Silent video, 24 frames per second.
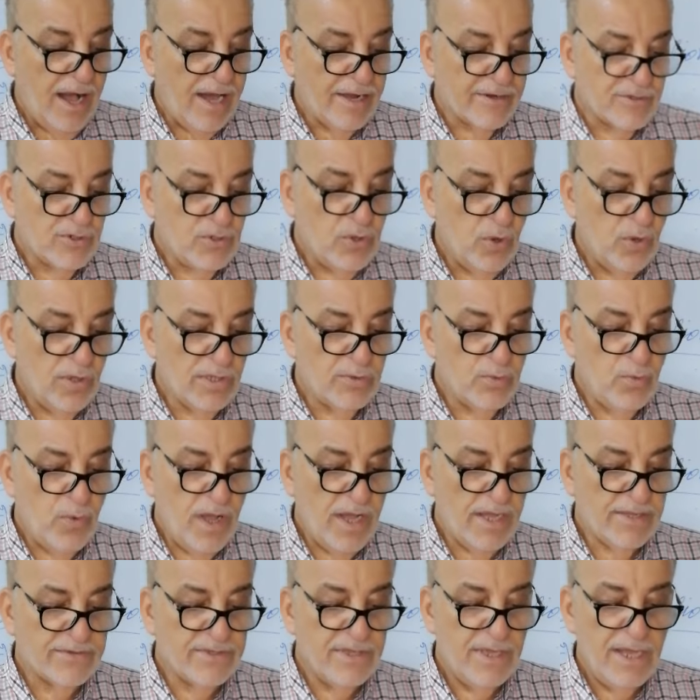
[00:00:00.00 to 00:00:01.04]
are called
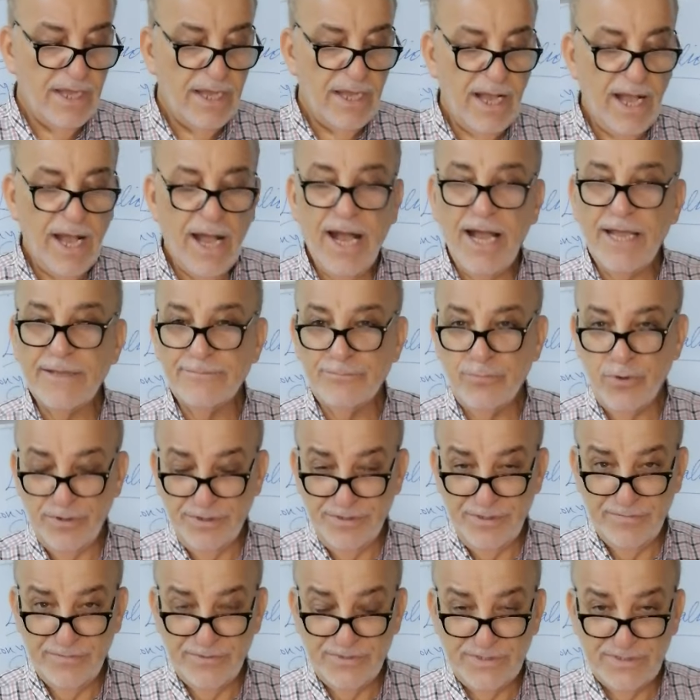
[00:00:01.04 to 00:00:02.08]
what?
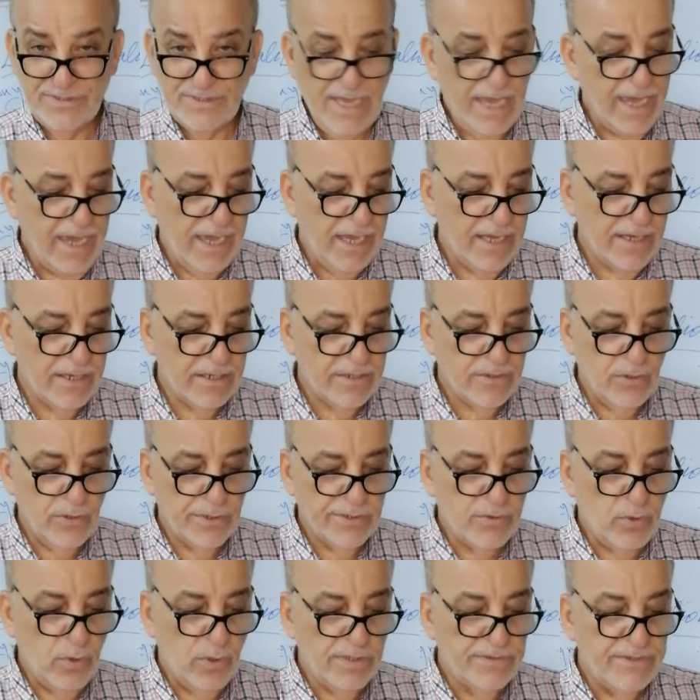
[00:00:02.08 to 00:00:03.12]
Hyponyms.
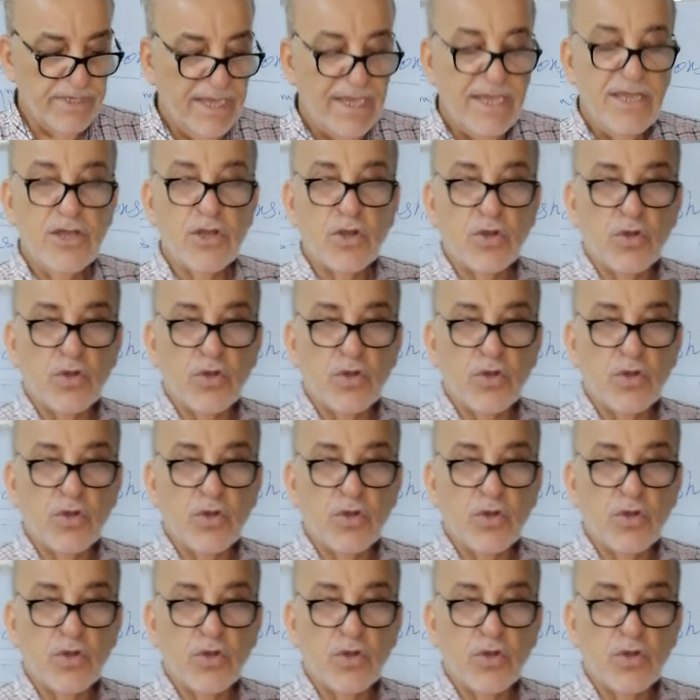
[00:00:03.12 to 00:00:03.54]
Called